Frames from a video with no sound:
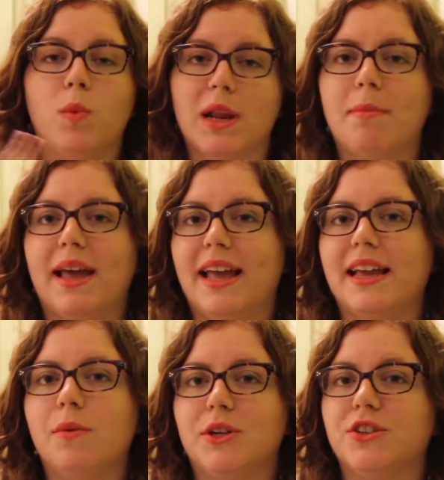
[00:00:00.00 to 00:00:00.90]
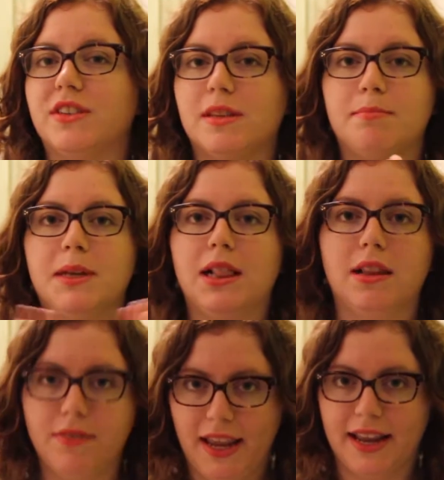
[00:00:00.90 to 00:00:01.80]
Winnipeg, which is in the
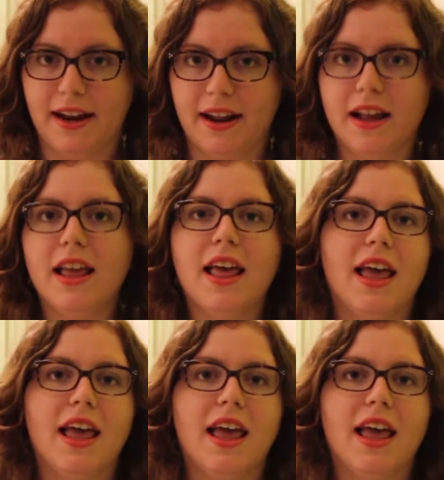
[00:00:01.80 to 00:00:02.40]
middle of Canada,